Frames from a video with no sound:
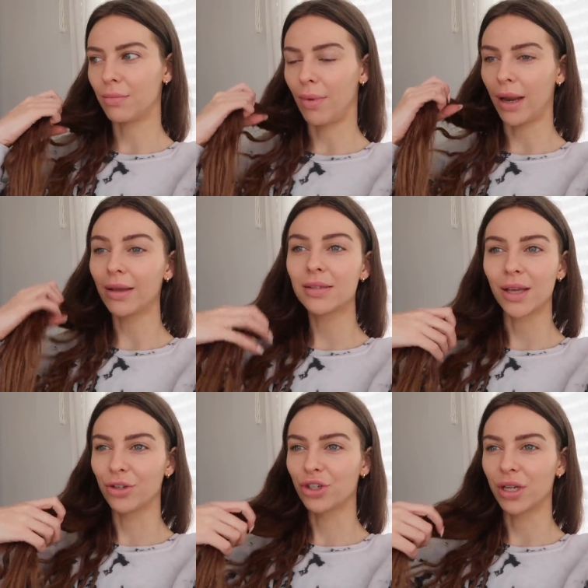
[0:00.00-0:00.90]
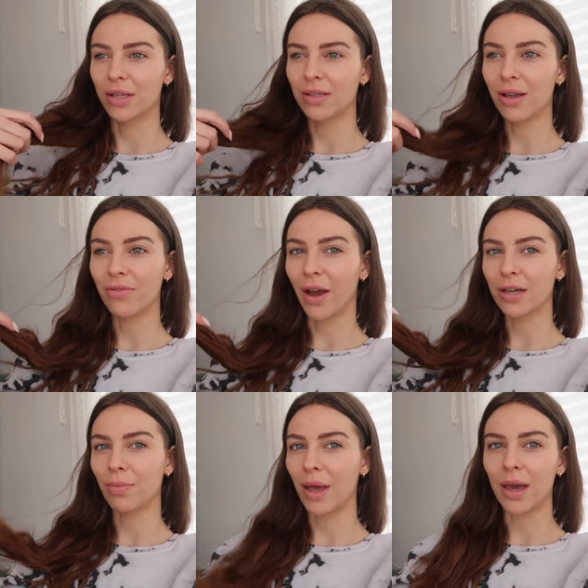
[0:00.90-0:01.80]
my extensions
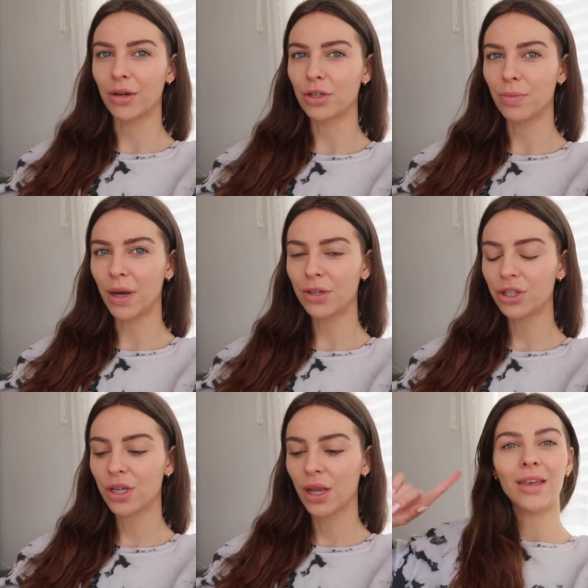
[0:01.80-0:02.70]
affect my hair too much.